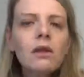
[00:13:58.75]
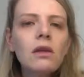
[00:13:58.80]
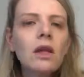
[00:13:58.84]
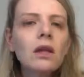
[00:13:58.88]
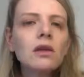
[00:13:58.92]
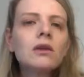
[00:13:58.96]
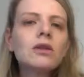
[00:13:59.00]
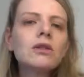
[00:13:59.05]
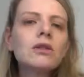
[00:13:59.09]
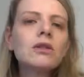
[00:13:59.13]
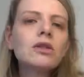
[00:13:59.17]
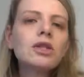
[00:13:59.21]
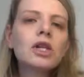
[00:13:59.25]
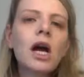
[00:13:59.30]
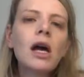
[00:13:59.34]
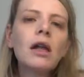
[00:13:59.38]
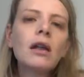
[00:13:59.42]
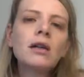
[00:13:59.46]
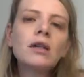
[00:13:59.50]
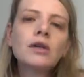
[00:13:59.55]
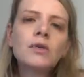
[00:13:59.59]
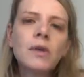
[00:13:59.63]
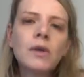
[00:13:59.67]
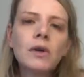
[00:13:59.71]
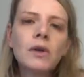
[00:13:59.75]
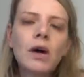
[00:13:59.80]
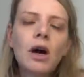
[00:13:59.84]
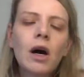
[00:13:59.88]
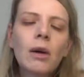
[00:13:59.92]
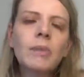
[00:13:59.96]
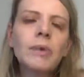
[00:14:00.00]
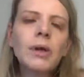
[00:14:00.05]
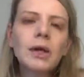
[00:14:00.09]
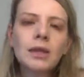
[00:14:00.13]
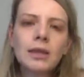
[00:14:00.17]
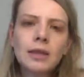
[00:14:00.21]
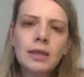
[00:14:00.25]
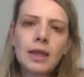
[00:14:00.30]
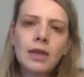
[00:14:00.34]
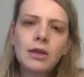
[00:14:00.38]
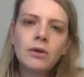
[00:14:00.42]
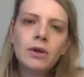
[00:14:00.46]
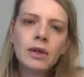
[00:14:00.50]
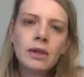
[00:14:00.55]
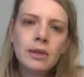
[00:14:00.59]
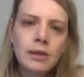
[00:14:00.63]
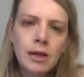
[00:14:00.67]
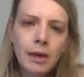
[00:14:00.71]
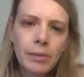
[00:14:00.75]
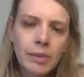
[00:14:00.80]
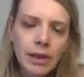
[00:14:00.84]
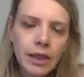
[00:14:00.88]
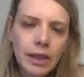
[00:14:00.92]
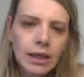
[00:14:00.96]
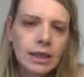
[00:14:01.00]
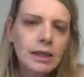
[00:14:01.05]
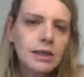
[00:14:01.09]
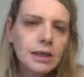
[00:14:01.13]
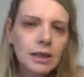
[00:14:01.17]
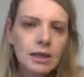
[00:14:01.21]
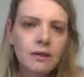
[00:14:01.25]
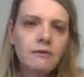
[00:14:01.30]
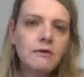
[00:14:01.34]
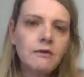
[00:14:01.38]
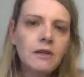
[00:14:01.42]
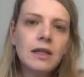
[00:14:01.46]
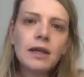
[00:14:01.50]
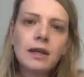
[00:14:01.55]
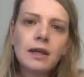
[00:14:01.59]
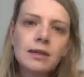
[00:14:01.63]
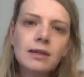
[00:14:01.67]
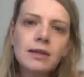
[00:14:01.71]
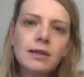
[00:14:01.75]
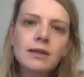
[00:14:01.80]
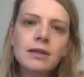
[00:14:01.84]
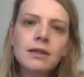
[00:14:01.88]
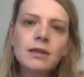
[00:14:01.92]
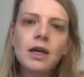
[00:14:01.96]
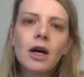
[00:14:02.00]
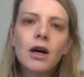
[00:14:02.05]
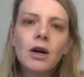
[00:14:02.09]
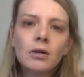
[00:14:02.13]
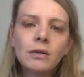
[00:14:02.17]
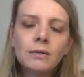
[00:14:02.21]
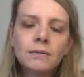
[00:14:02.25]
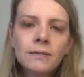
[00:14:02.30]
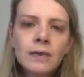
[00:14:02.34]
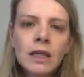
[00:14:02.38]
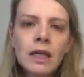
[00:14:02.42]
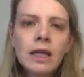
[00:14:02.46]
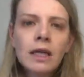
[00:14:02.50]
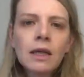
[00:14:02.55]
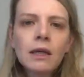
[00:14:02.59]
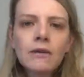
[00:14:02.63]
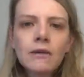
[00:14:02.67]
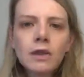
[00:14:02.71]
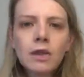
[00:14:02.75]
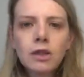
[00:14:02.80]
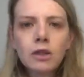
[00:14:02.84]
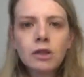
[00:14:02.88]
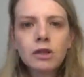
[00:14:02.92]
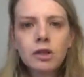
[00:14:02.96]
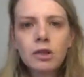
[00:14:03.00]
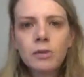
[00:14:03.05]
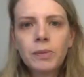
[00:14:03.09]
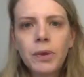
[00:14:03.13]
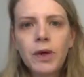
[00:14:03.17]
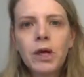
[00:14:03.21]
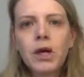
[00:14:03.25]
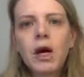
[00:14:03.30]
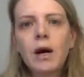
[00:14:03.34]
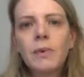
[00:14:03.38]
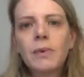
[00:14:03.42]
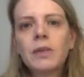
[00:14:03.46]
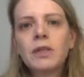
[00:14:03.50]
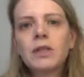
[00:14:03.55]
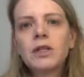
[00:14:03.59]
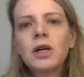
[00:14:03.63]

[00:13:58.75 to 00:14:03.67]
The other challenge with copper is that you can dump it into the fetus. So if you're super copper